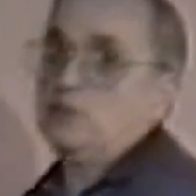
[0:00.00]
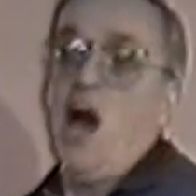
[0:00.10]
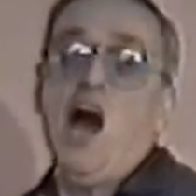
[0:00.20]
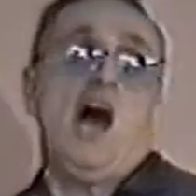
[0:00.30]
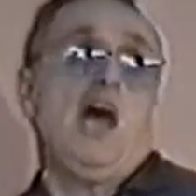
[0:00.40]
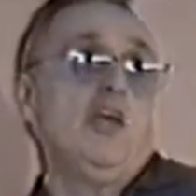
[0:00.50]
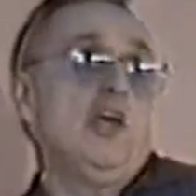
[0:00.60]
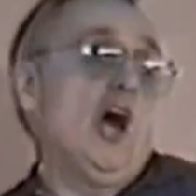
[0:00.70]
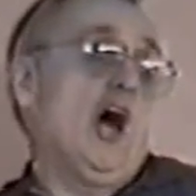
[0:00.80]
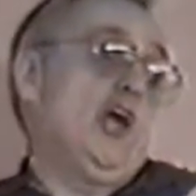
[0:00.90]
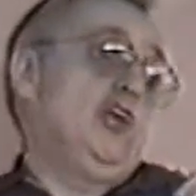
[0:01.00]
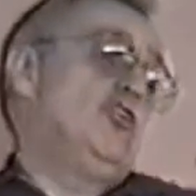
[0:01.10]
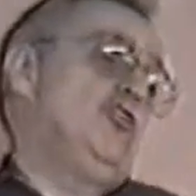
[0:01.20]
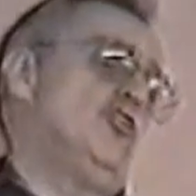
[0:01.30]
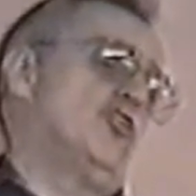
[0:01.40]
is high.
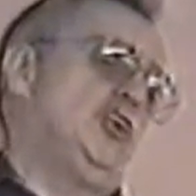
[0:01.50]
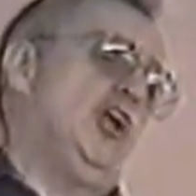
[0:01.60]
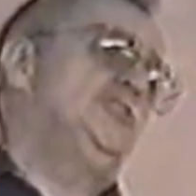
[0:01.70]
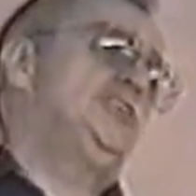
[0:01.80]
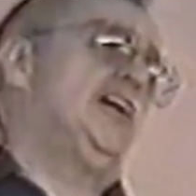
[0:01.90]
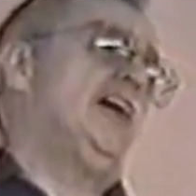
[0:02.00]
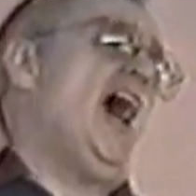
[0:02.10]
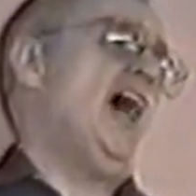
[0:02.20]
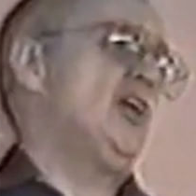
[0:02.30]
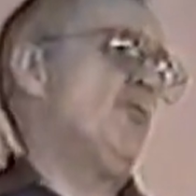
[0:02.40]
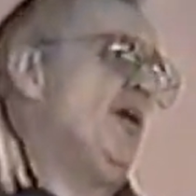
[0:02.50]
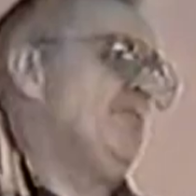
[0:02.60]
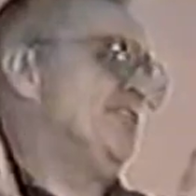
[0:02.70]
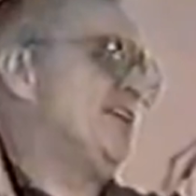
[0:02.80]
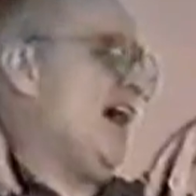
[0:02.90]
You're close to God. You're
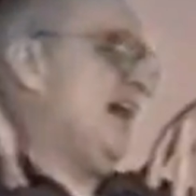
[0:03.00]
one with